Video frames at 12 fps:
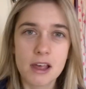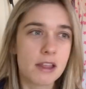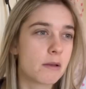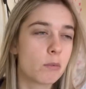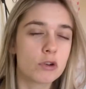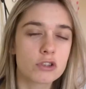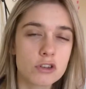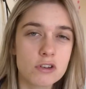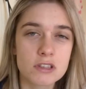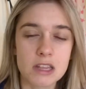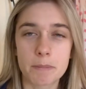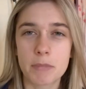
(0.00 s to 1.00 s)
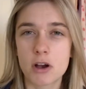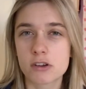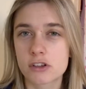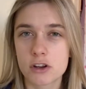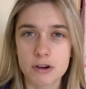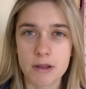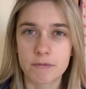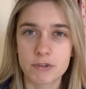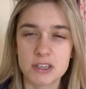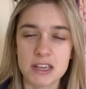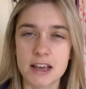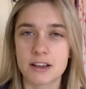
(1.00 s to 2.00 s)
There was news that Barcelona in for
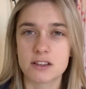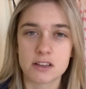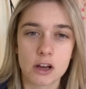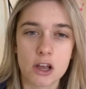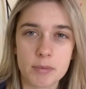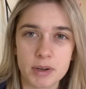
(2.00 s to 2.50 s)
Diego Dalot,